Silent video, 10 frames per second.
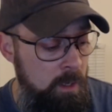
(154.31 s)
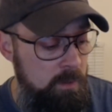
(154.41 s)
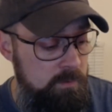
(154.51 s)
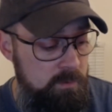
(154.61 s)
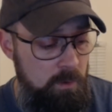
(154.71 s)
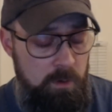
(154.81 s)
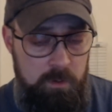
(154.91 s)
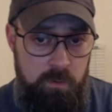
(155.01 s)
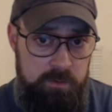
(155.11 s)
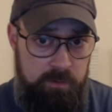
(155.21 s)
So, of
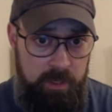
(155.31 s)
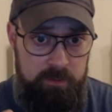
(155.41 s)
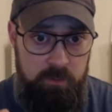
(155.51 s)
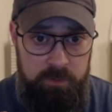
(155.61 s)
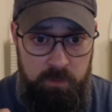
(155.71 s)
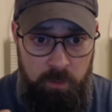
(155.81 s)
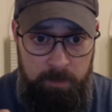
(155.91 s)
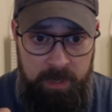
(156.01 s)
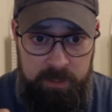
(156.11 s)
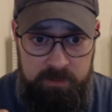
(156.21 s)
course, that 200-watt
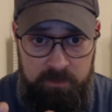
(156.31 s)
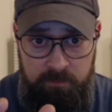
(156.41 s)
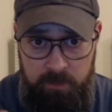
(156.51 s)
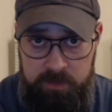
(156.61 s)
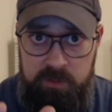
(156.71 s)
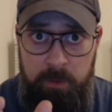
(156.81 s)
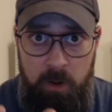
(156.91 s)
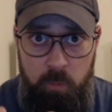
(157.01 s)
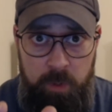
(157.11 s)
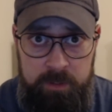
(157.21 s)
mods is a very small
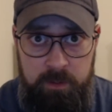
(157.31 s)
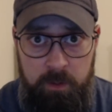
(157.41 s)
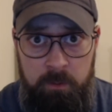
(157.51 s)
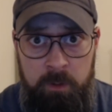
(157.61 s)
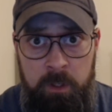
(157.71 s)
window,